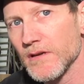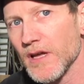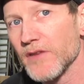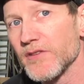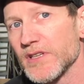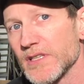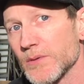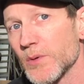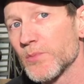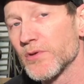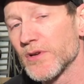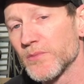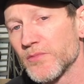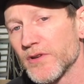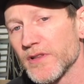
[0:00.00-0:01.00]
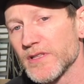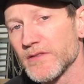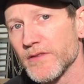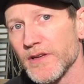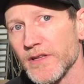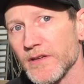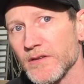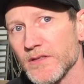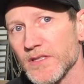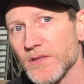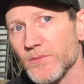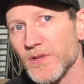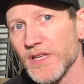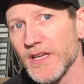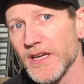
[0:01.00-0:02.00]
Every time I put up one of these videos,
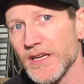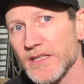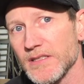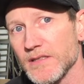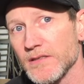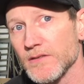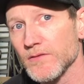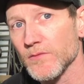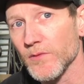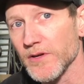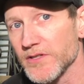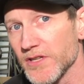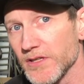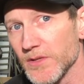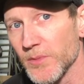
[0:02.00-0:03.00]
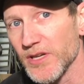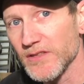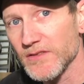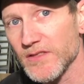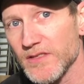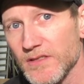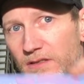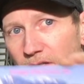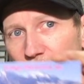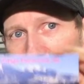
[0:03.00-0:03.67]
somebody asks, where'd you get the belts?